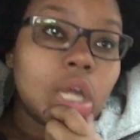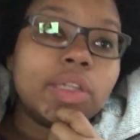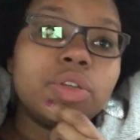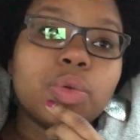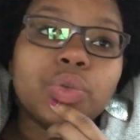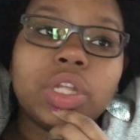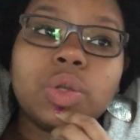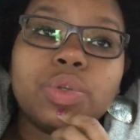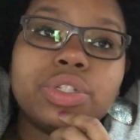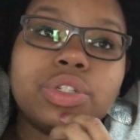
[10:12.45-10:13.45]
You don't really
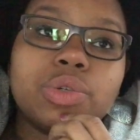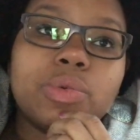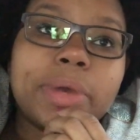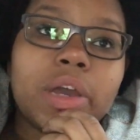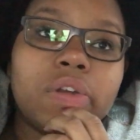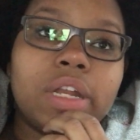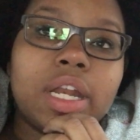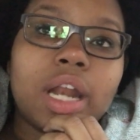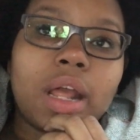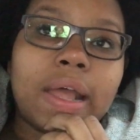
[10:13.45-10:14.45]
know what to do about it, and